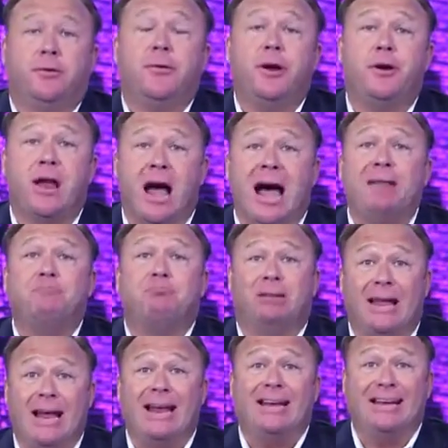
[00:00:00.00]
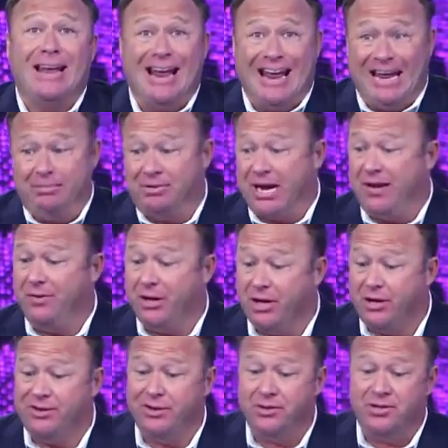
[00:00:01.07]
They're not playing games. And the
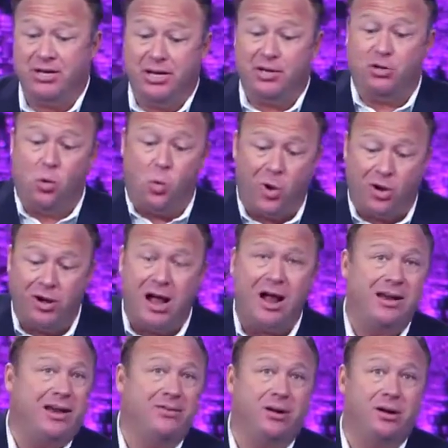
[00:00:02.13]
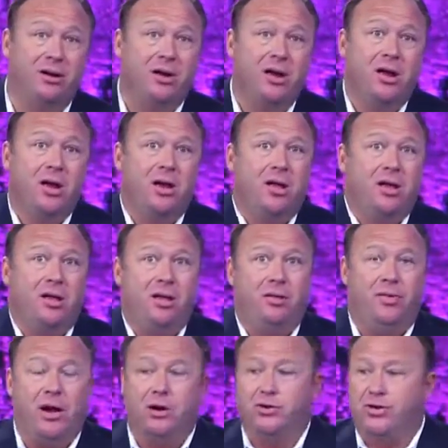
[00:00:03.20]
good news is we're not either.
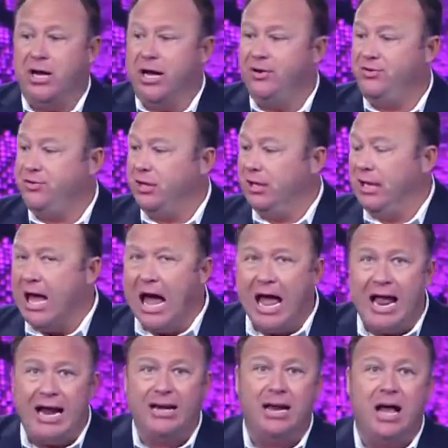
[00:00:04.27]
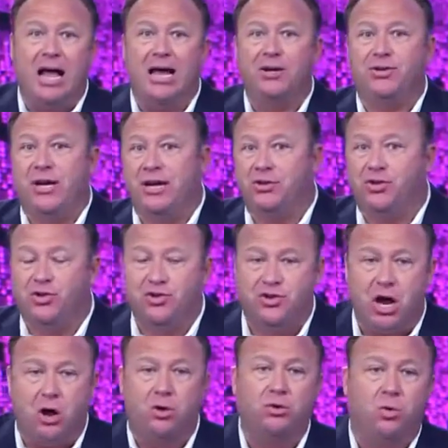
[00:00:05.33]
They're just lying to us, and
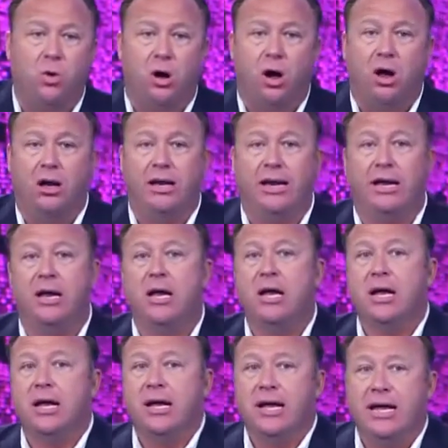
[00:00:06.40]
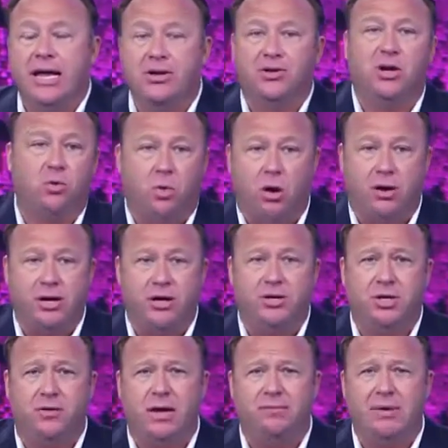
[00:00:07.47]
stonewalling isn't
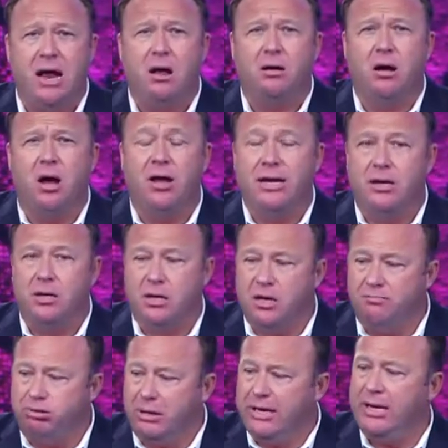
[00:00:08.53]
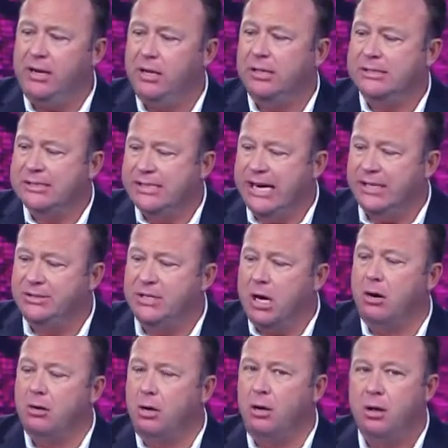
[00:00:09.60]
working. So they've now gone into complete and
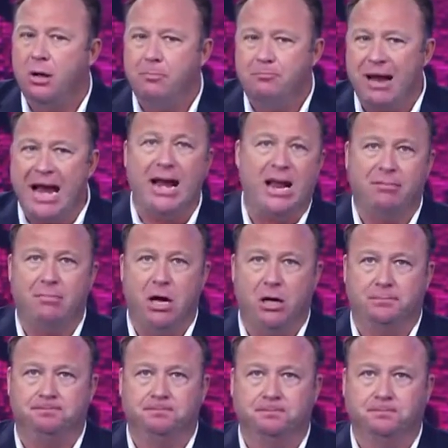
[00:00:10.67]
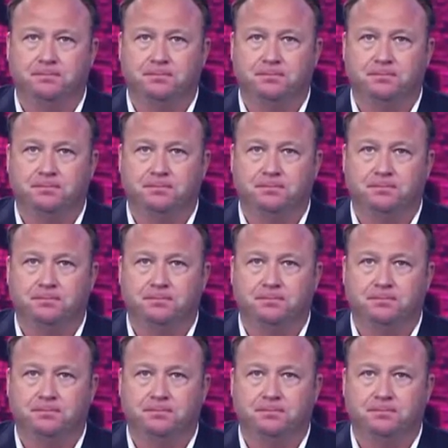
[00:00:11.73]
total panic mode,